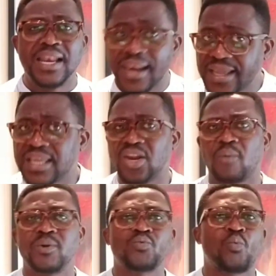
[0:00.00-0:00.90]
linking
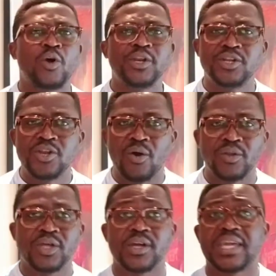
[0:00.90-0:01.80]
up with one
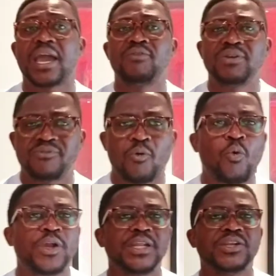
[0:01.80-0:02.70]
another, caring for
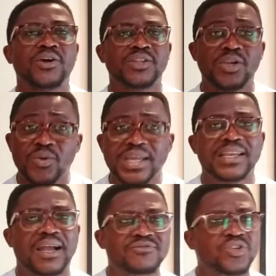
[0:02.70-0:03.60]
one another,
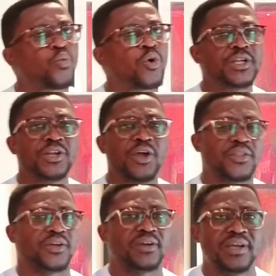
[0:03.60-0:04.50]
looking after one
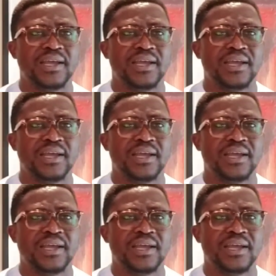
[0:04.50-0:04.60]
another.